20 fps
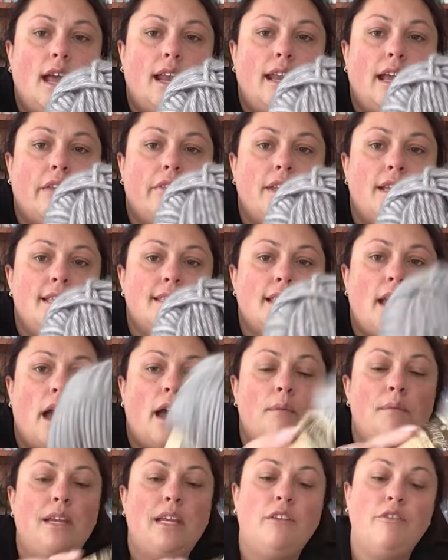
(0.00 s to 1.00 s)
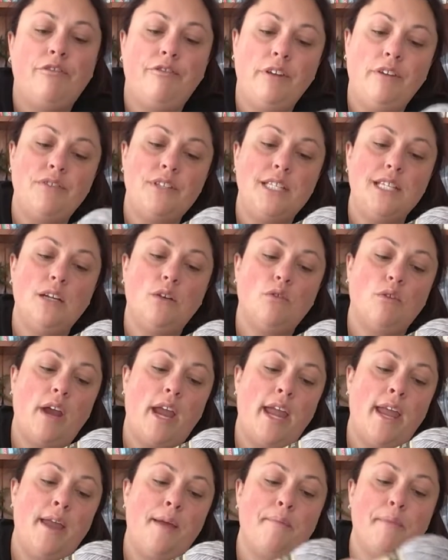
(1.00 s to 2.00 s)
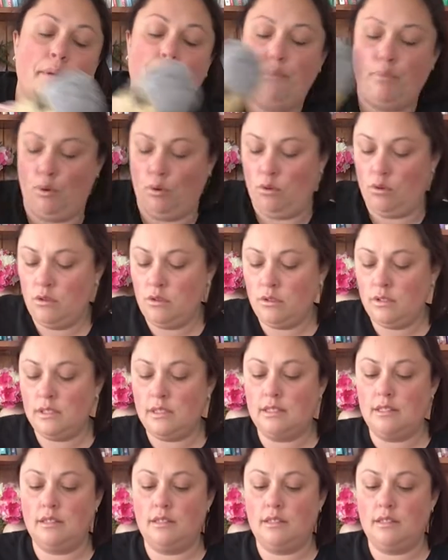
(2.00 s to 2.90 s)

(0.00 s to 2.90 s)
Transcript: Now these come in 50 gram balls.